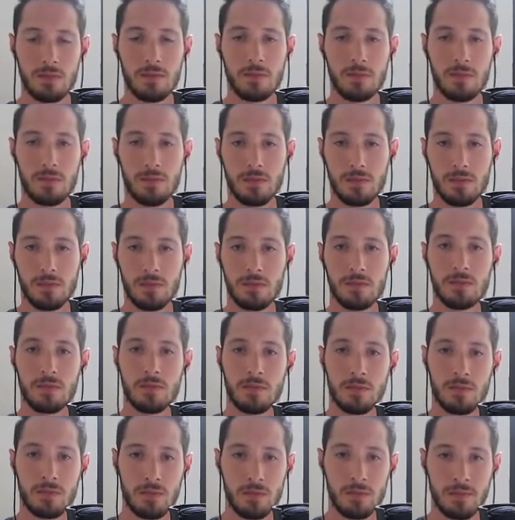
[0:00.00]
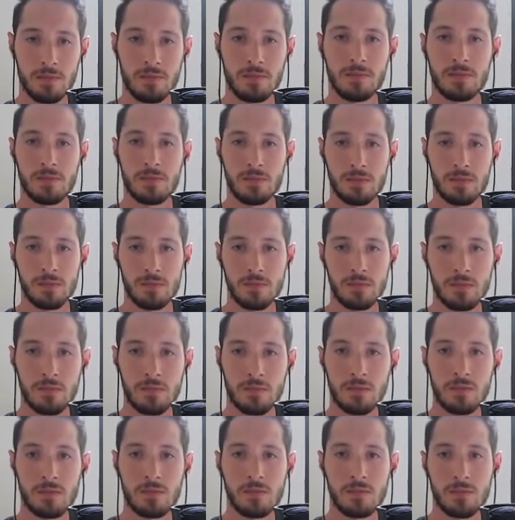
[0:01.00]

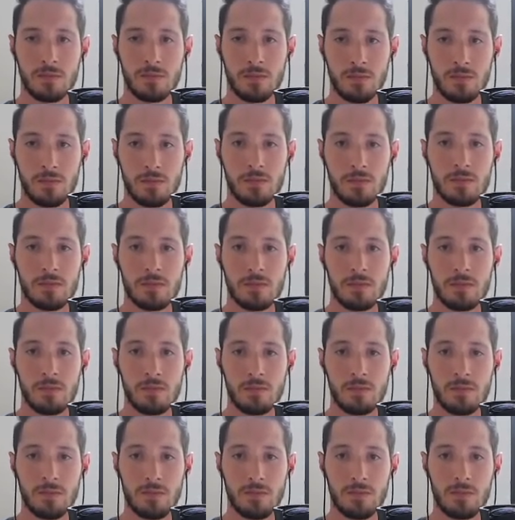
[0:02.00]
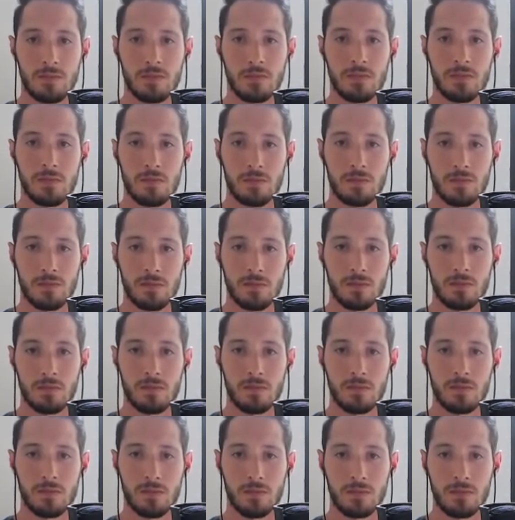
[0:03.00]

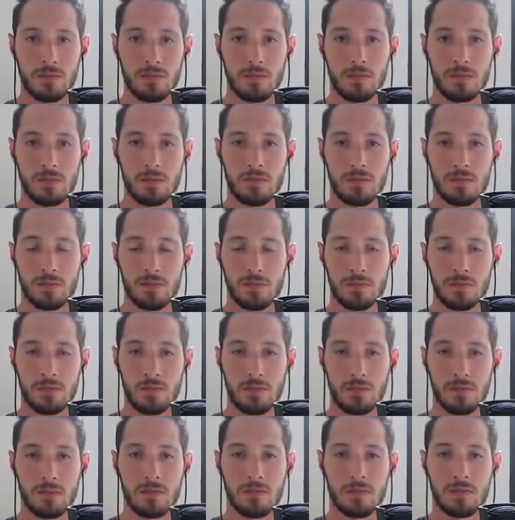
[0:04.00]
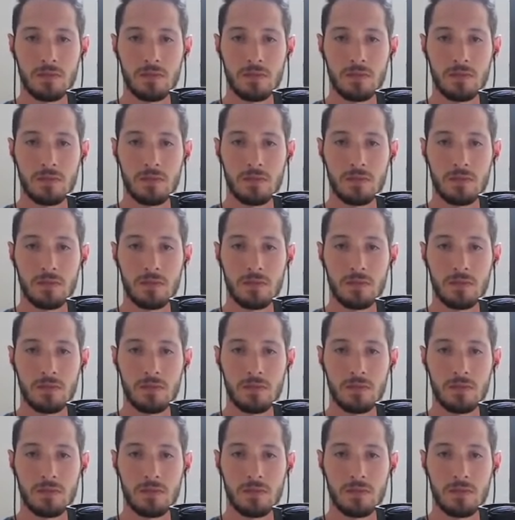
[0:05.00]
The person shown says nothing.